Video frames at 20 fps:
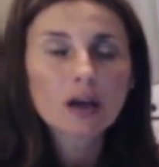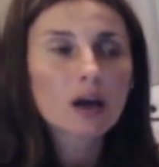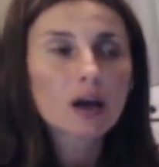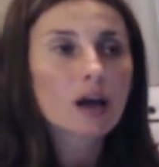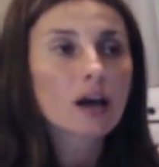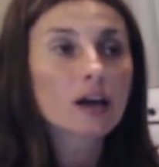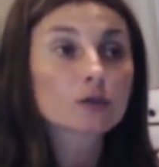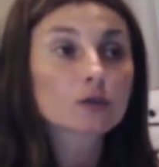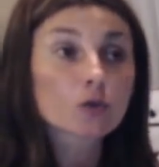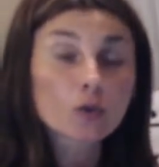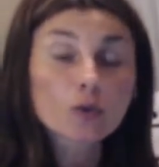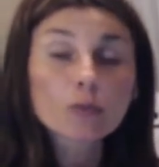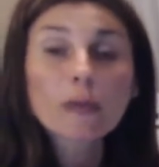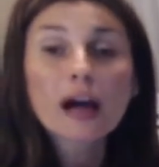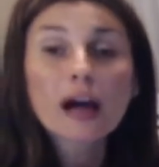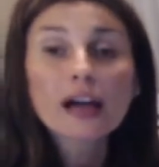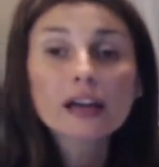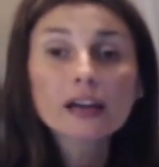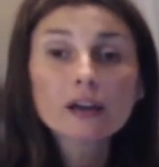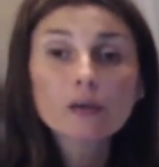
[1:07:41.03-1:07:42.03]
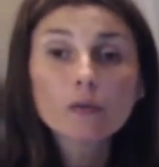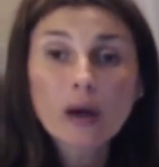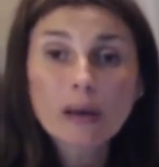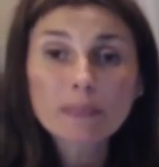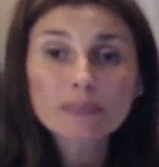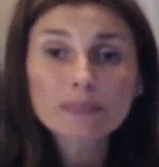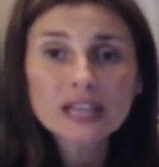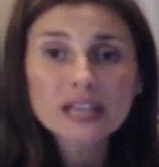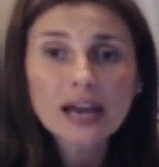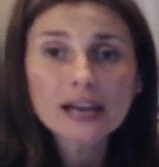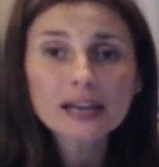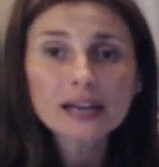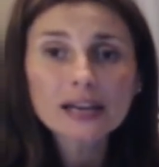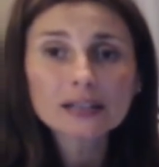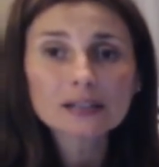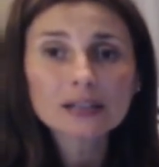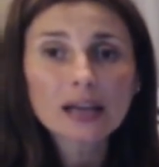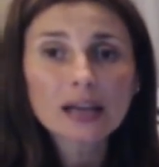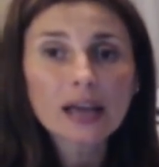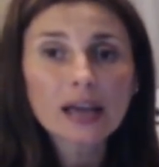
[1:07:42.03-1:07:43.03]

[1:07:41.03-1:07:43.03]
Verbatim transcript: uh, to my website,